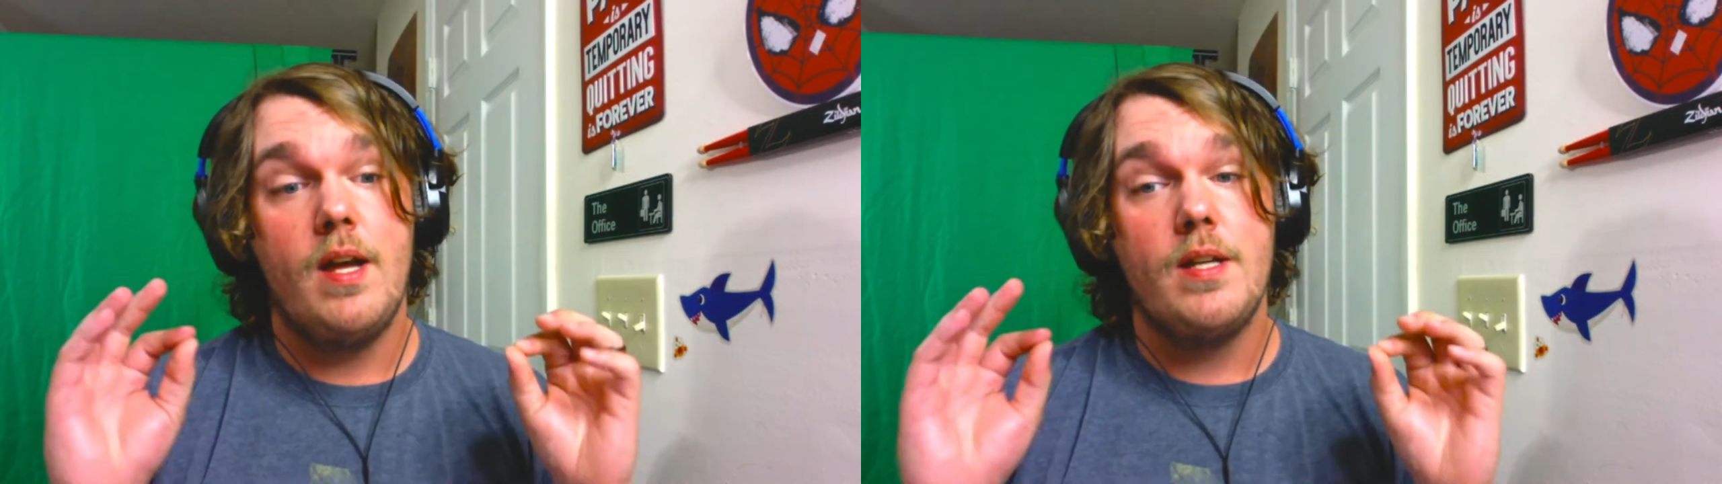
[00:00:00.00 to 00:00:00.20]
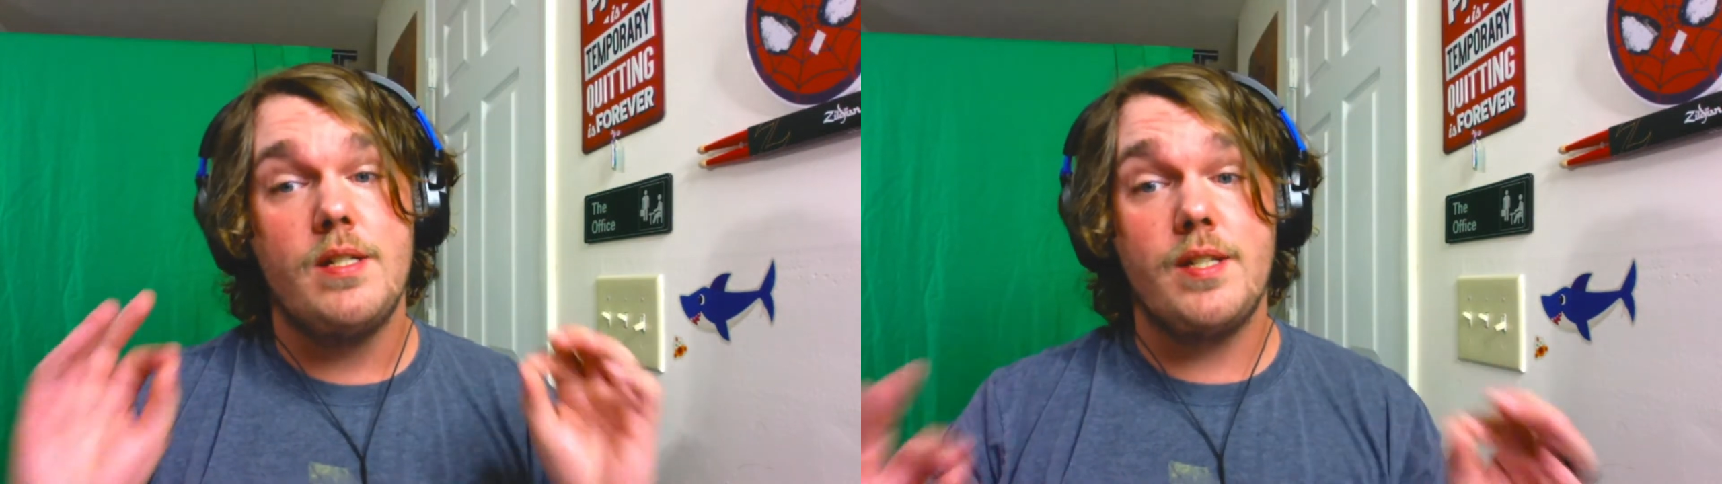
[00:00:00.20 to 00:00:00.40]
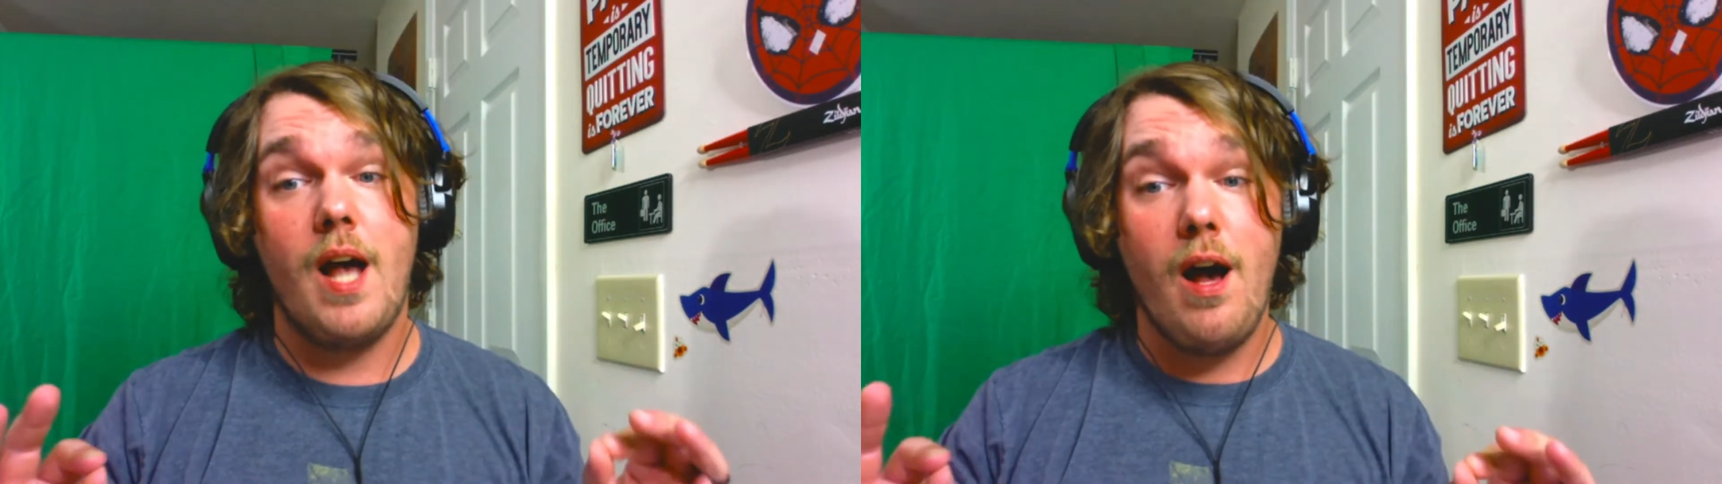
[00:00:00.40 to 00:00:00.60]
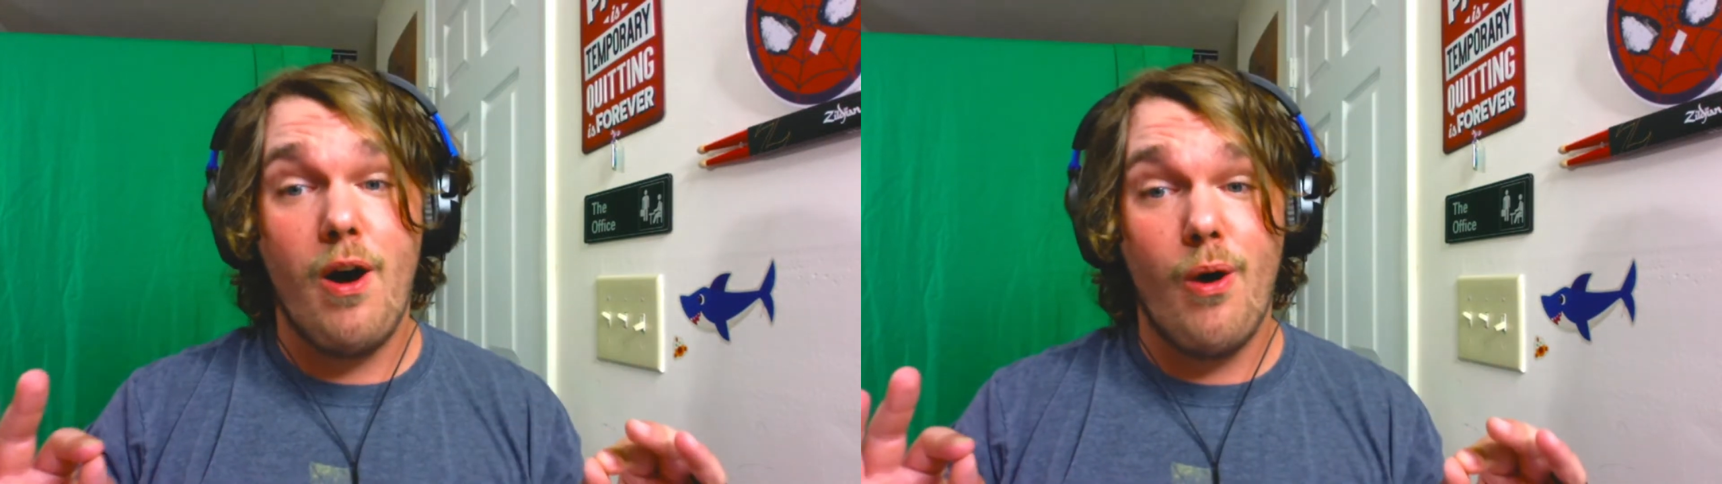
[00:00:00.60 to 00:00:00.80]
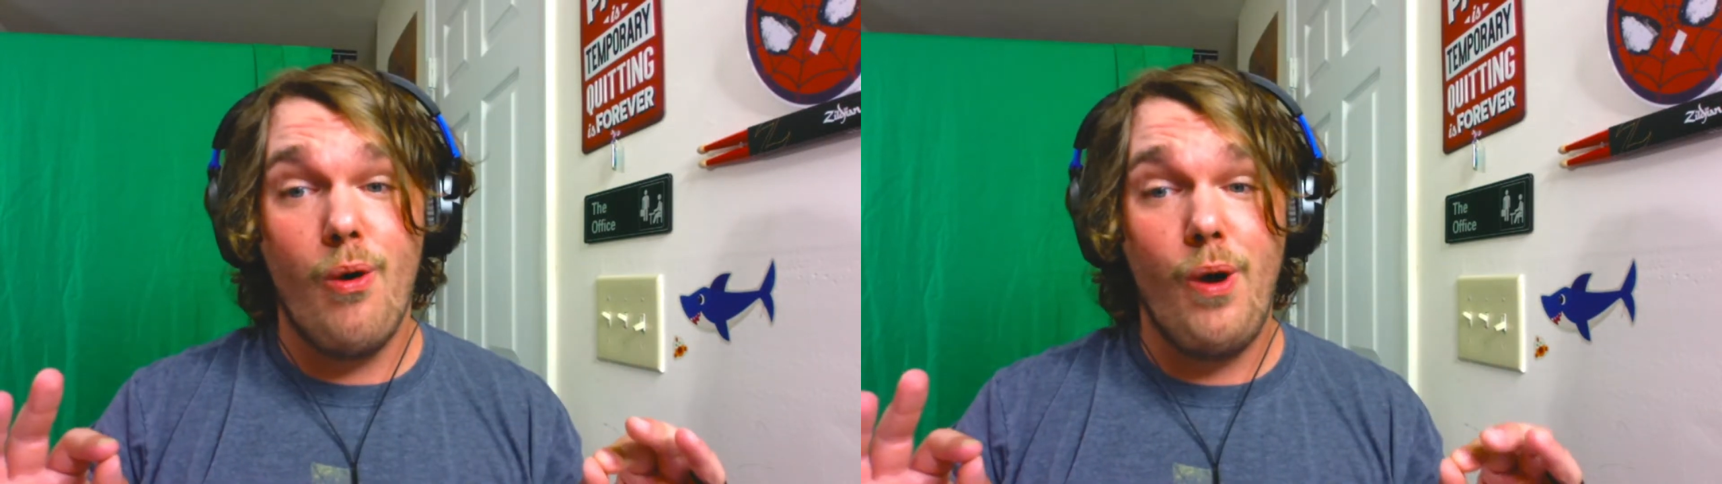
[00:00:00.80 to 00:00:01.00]

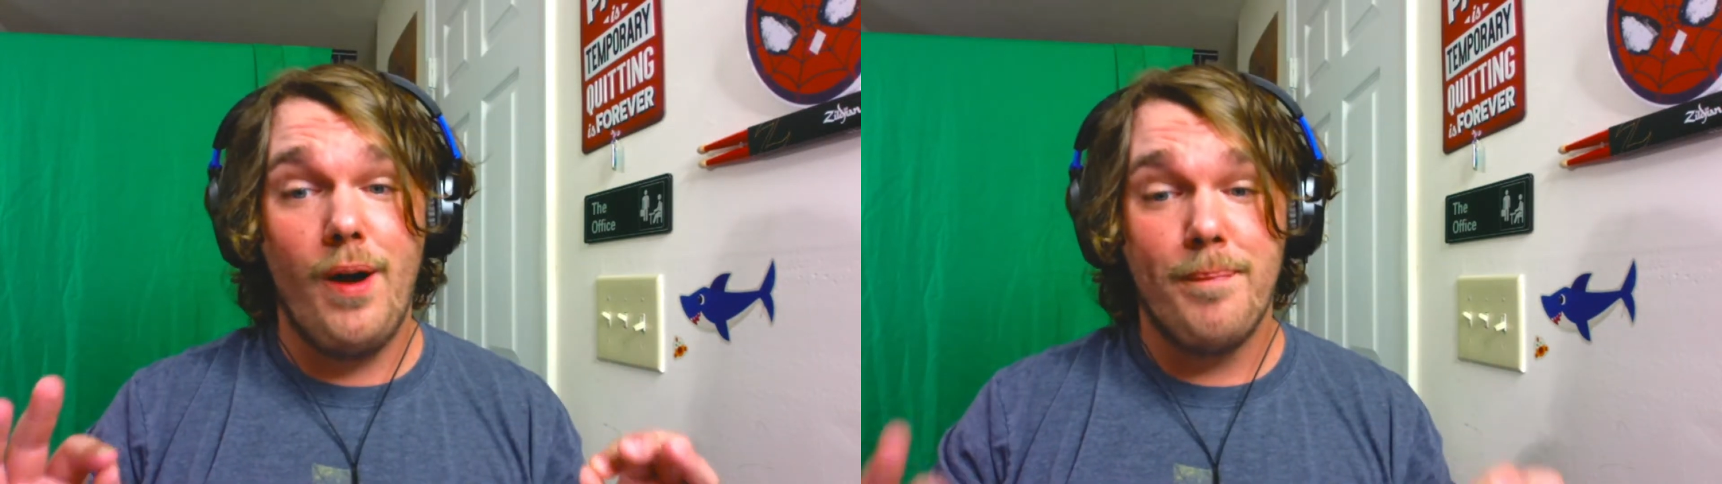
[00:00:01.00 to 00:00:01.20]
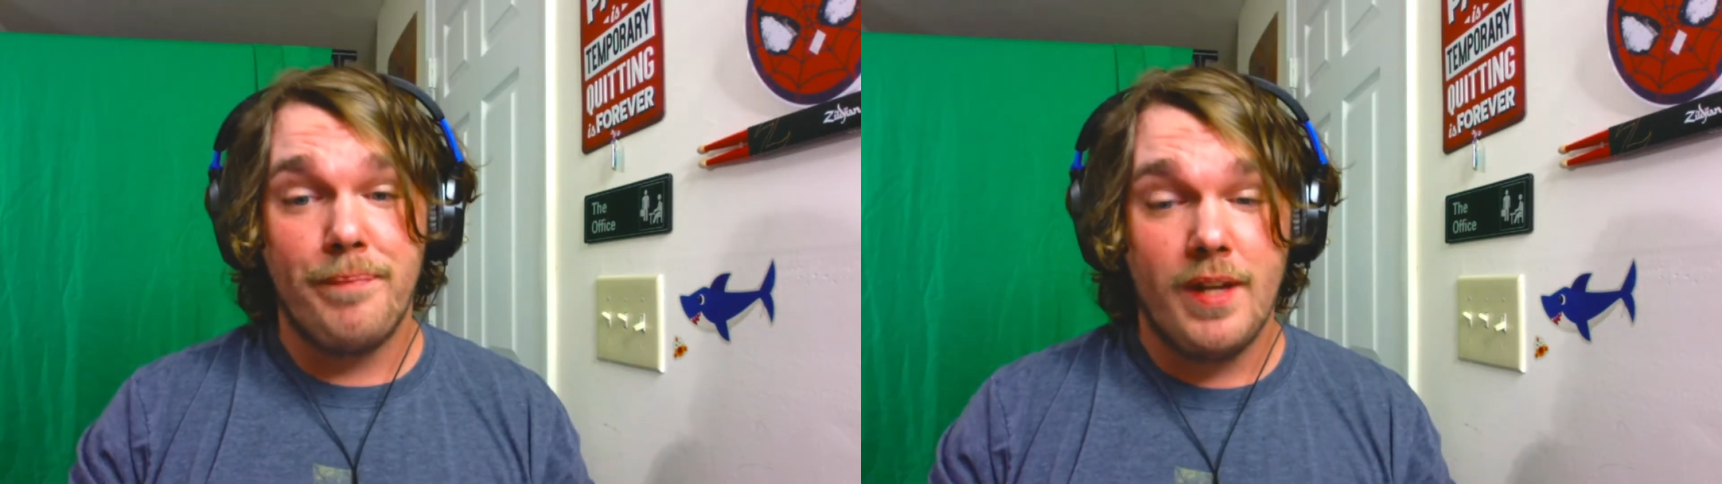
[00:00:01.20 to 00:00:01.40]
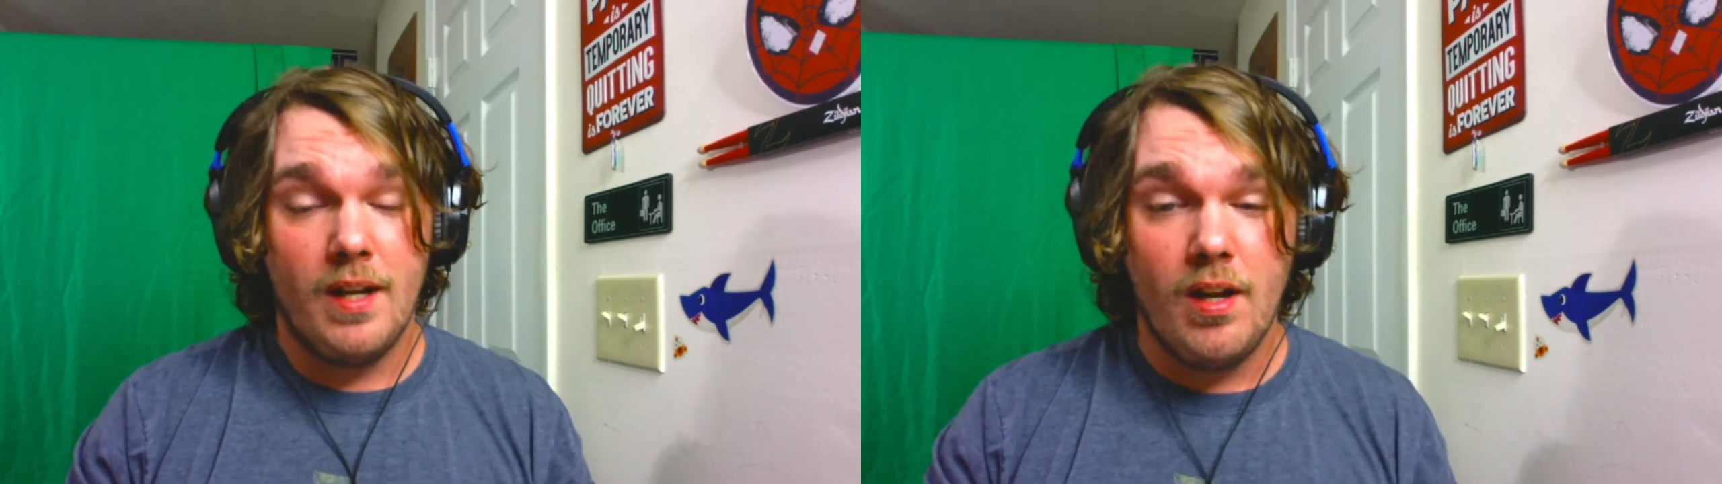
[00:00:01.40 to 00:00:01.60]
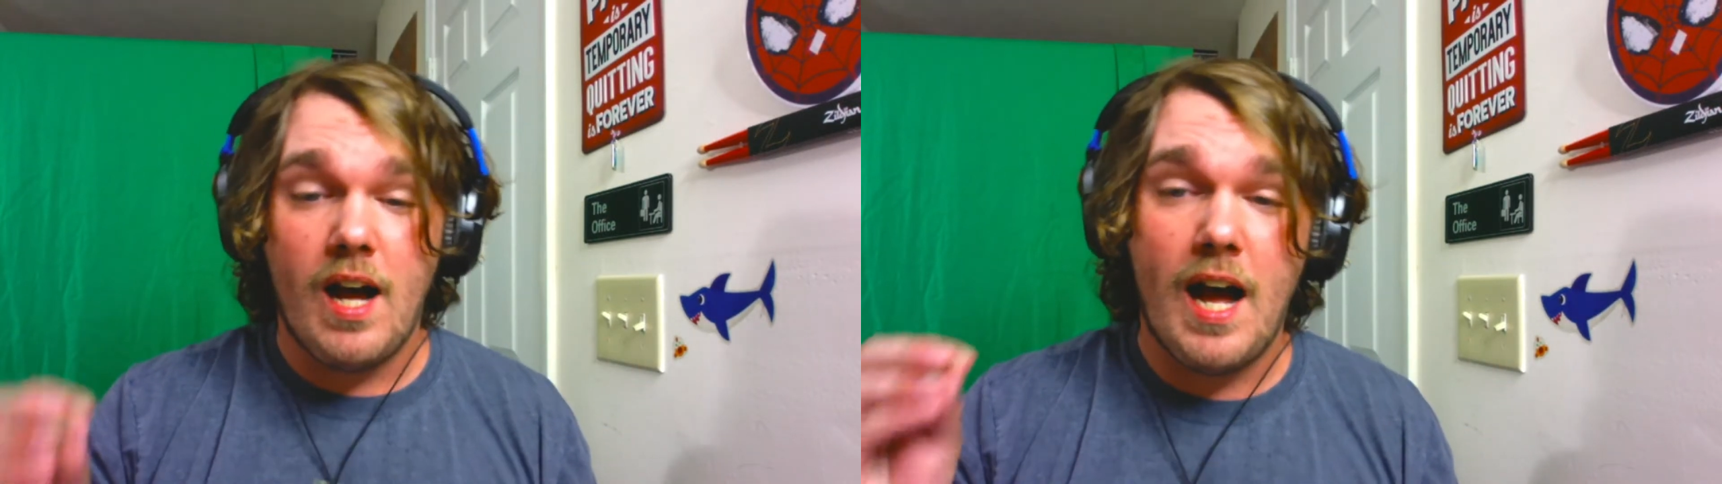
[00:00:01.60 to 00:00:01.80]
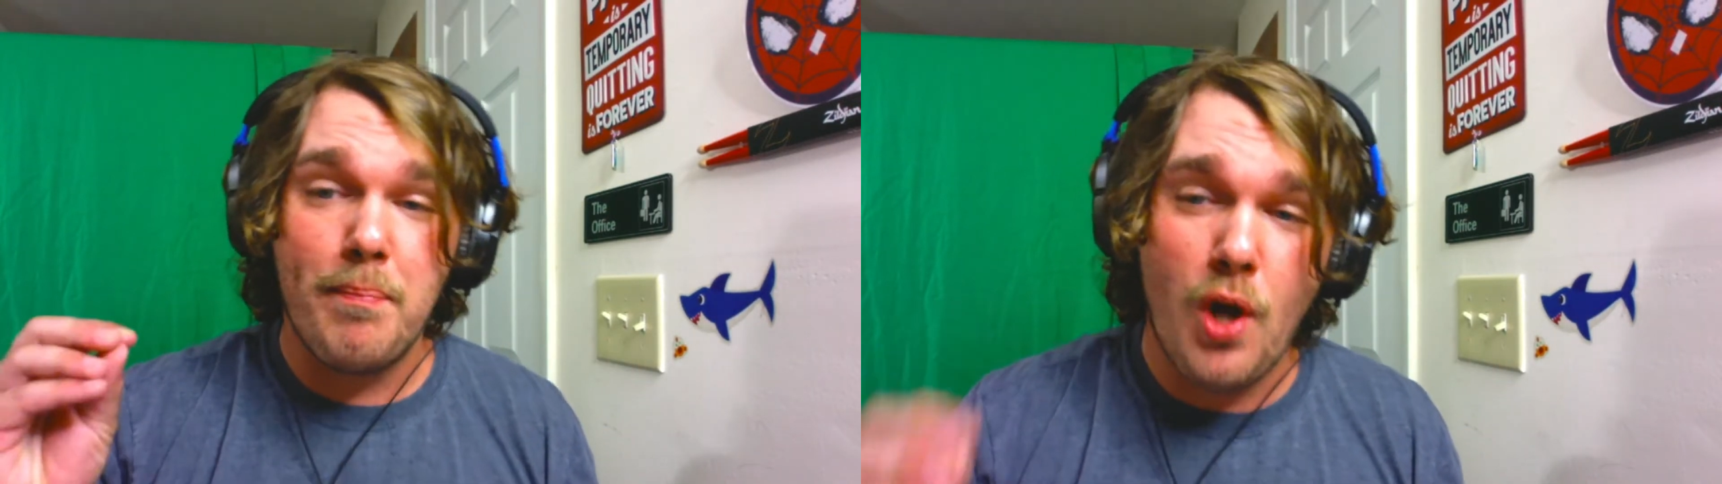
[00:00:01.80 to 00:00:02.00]
So,
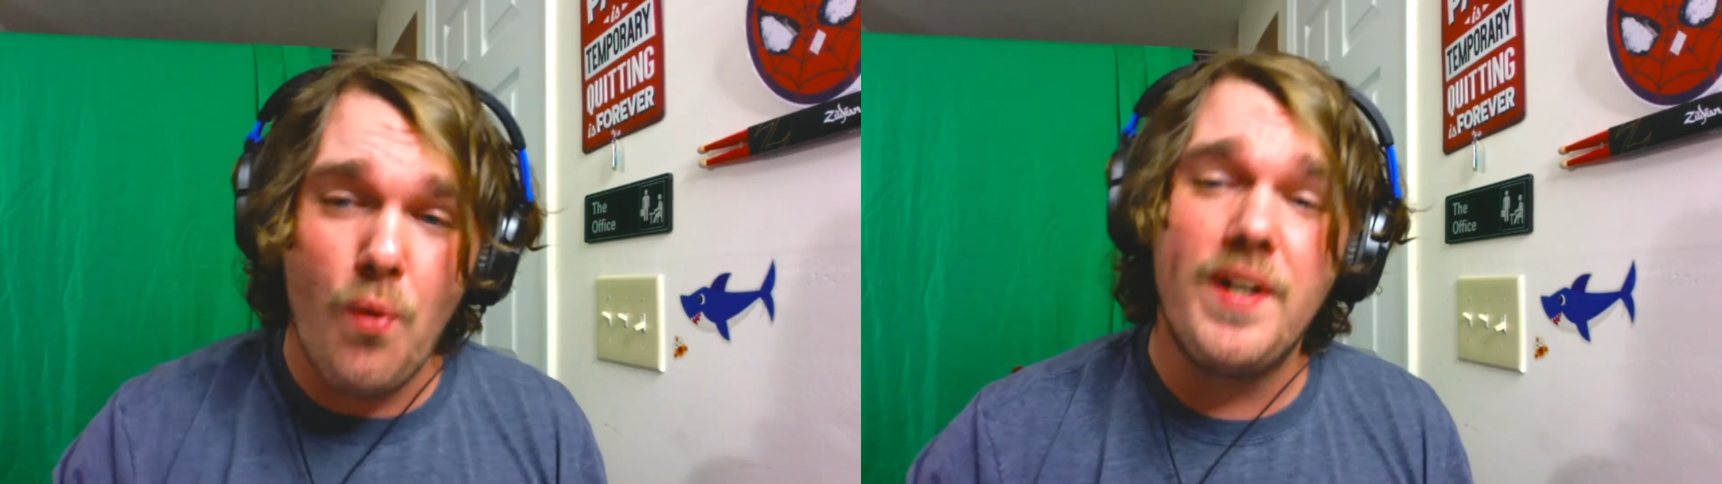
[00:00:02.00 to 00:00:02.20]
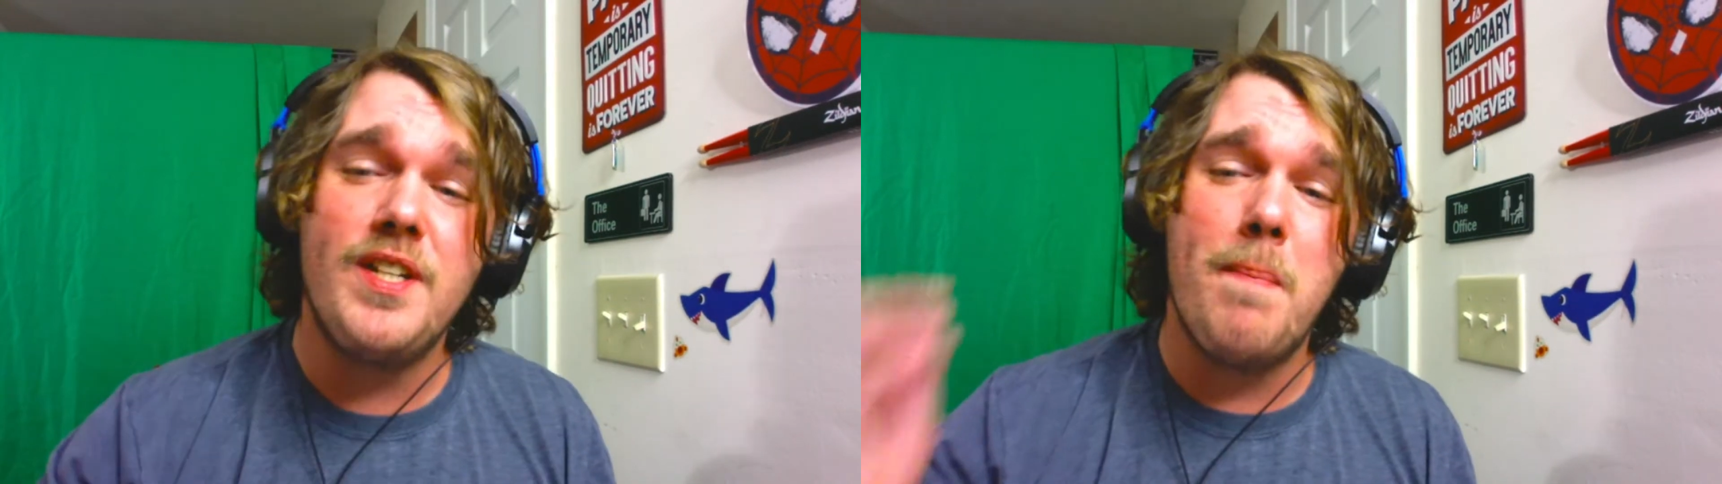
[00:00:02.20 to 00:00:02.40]
I'm going